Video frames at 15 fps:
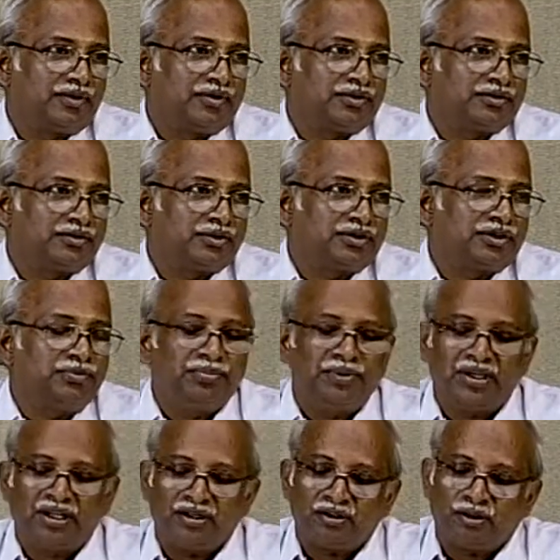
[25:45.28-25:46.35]
So,
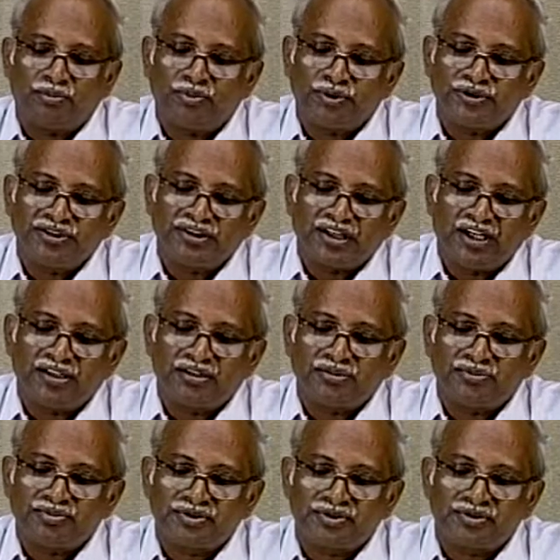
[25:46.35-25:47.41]
typical composite
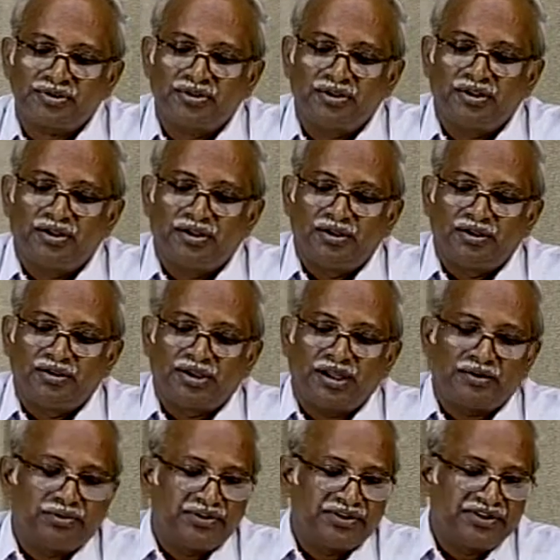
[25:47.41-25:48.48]
items
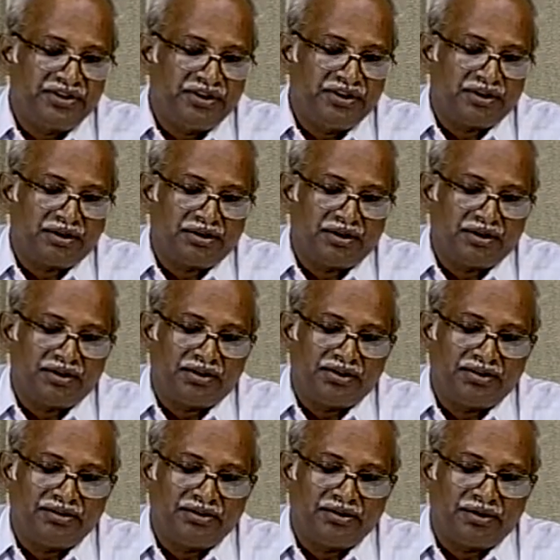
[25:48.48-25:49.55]
that we see
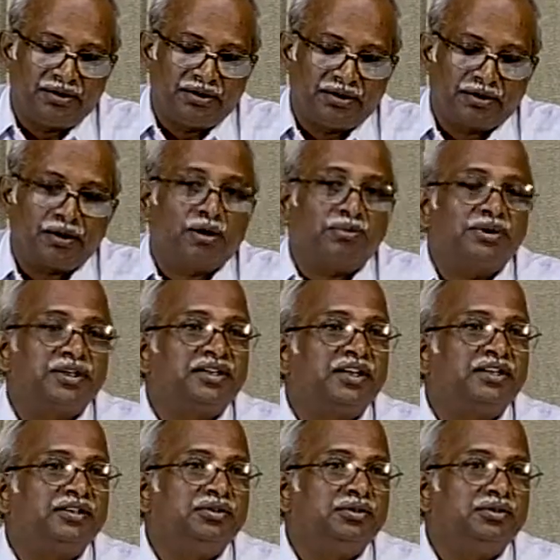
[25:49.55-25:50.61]
in common
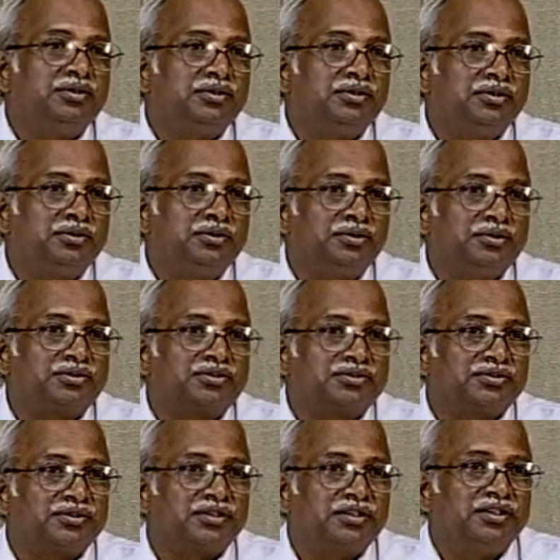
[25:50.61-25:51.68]
day use
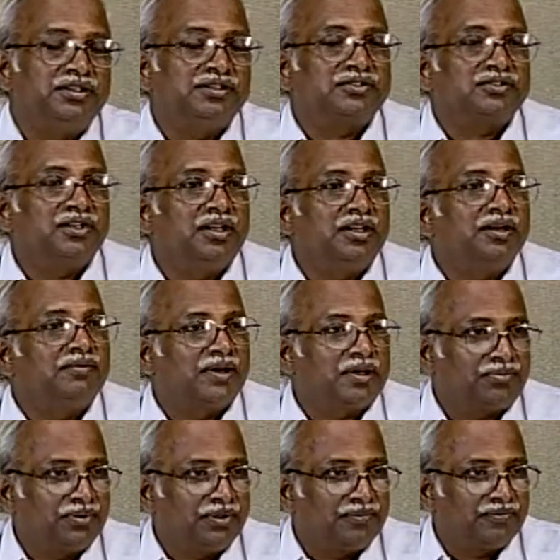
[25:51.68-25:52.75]
is
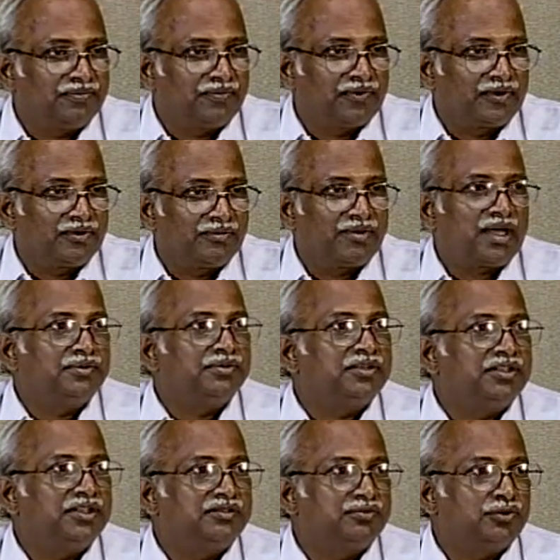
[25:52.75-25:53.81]
FRP, fiber
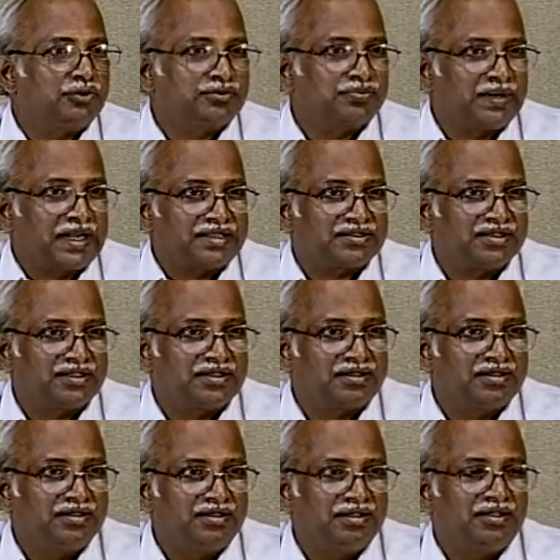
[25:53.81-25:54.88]
reinforced plastic.
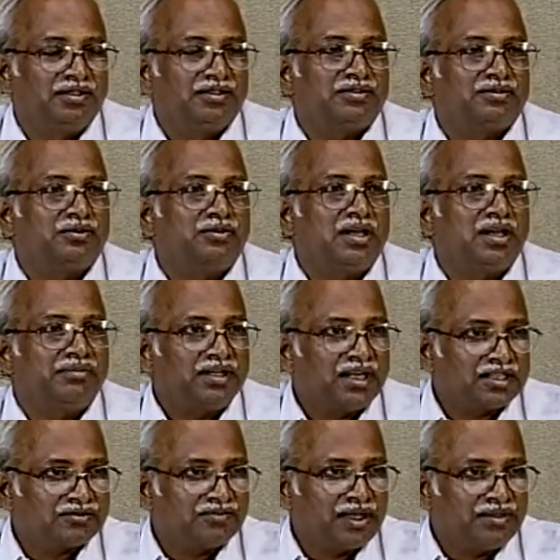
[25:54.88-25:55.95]
So, you have
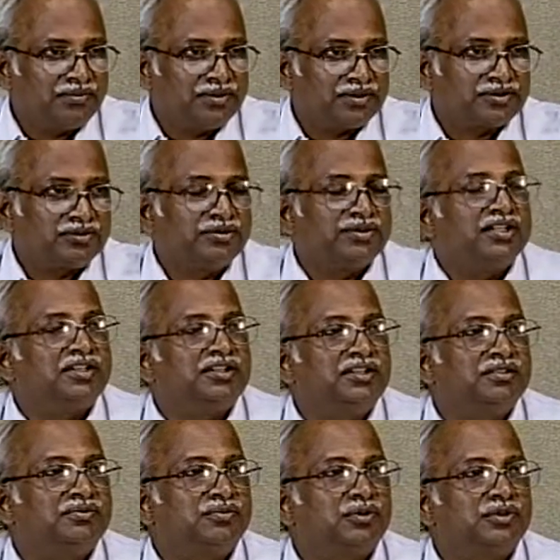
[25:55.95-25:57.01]
glass fibers which are
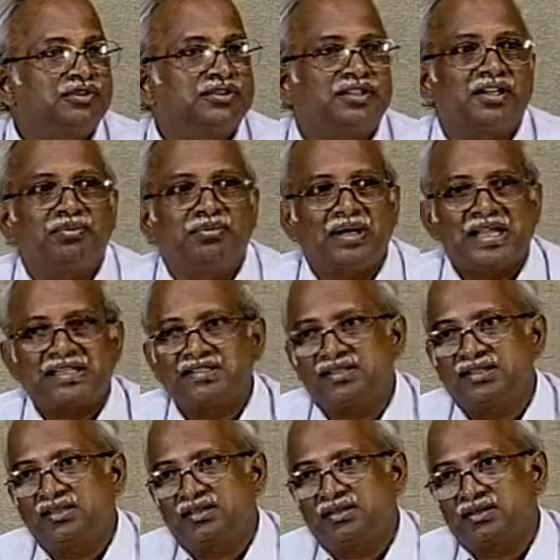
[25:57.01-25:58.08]
reinforced in a
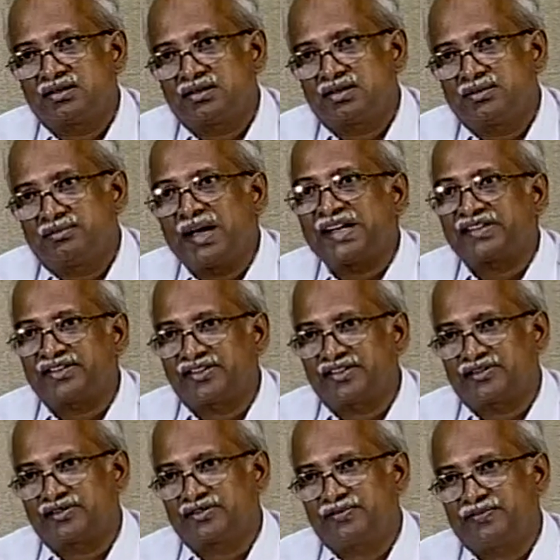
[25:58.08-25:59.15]
plastic
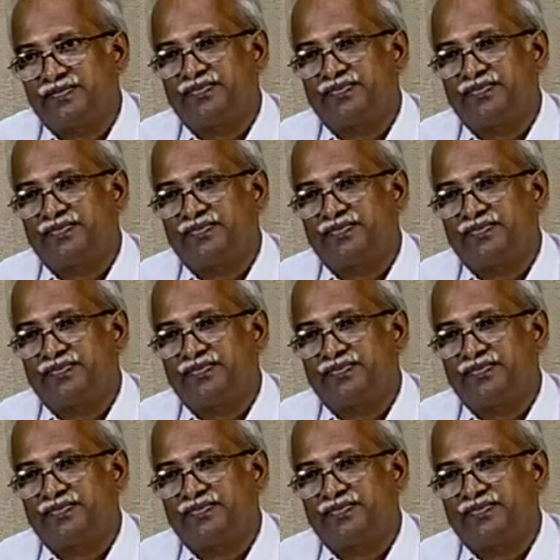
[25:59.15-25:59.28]
matrix.